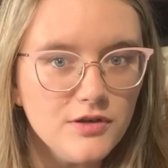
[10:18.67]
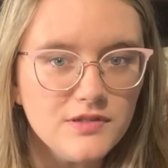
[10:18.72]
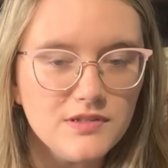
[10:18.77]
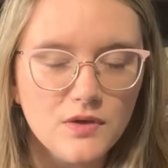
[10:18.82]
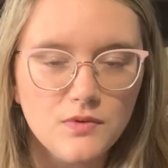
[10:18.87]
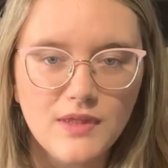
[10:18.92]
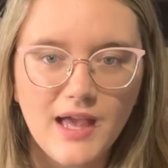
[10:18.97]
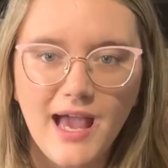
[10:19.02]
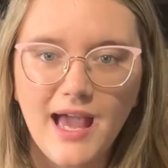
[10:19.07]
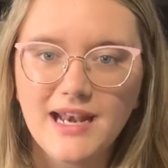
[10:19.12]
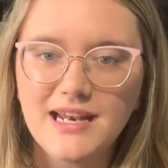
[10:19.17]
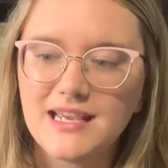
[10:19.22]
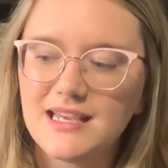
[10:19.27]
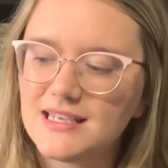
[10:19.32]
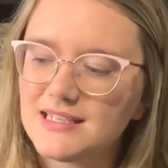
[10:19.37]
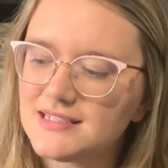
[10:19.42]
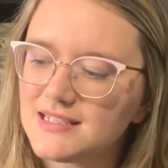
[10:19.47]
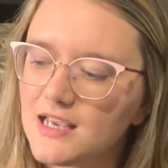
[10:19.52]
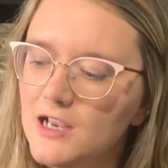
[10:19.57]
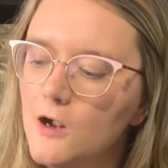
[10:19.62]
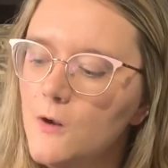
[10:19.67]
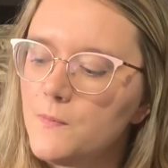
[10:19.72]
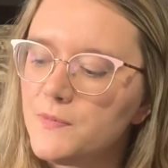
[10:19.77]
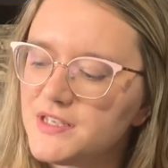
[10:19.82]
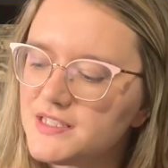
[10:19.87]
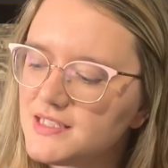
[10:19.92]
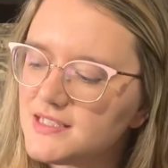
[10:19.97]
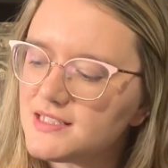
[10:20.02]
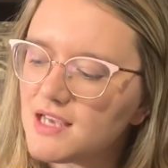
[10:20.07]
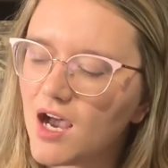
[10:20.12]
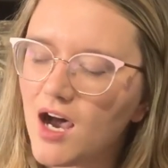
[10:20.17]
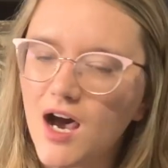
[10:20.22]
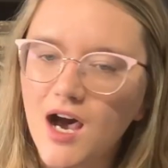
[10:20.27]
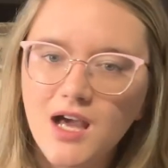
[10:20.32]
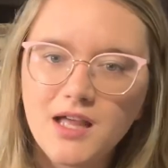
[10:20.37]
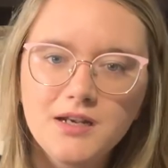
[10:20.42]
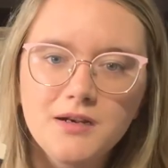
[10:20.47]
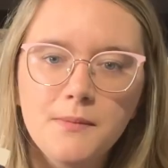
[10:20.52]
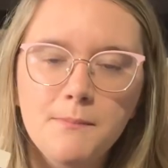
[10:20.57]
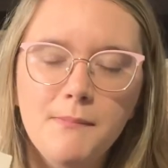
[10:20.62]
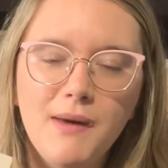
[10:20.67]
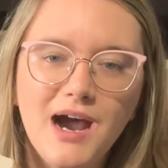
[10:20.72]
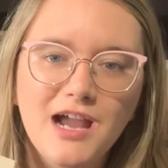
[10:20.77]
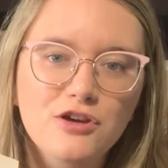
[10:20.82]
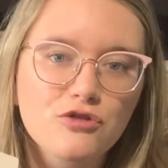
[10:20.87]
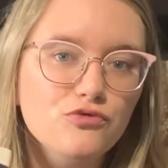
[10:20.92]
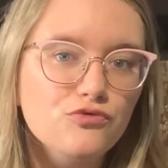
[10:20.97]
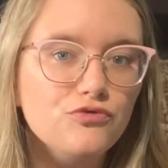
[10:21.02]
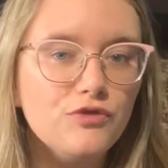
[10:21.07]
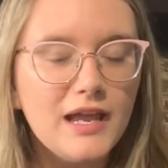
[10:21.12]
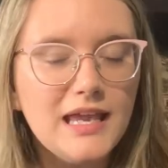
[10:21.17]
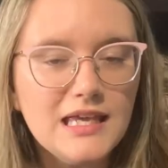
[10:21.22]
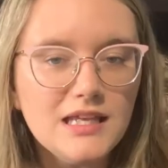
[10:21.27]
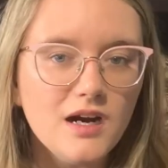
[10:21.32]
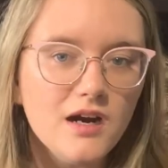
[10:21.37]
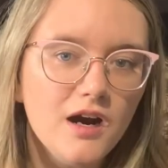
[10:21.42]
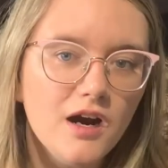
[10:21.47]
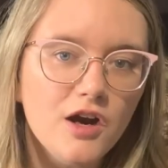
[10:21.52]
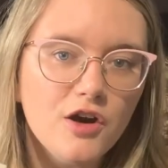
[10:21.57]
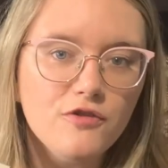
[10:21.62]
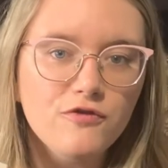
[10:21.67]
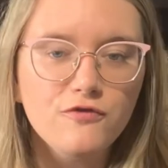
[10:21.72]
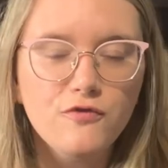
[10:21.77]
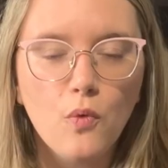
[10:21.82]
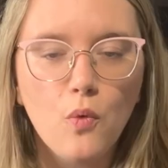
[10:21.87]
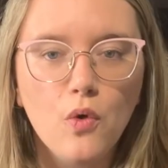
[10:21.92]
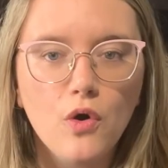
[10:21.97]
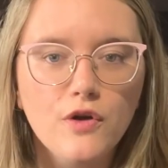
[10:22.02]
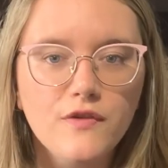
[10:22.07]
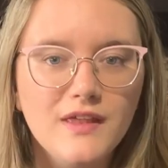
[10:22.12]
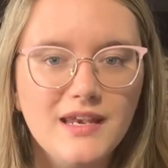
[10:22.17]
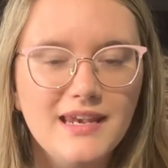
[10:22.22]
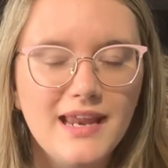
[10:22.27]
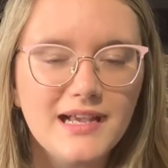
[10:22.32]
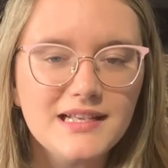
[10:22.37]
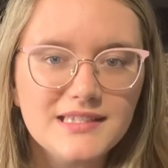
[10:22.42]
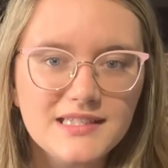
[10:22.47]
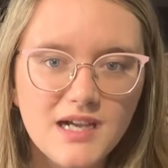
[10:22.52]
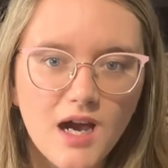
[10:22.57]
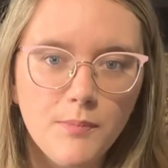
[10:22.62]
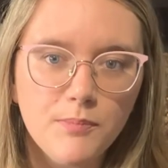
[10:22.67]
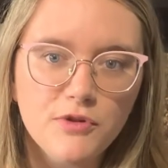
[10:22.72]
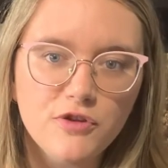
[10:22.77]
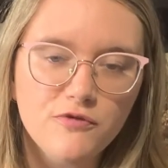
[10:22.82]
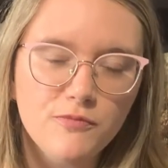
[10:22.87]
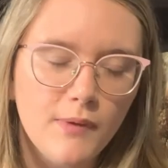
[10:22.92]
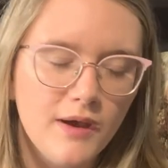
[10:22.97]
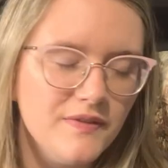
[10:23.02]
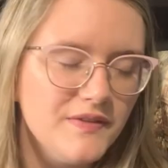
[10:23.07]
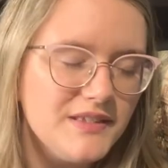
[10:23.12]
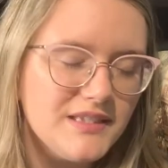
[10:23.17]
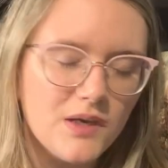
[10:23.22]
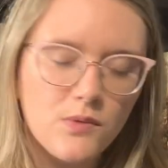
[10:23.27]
So this is on my radar for the next couple of months.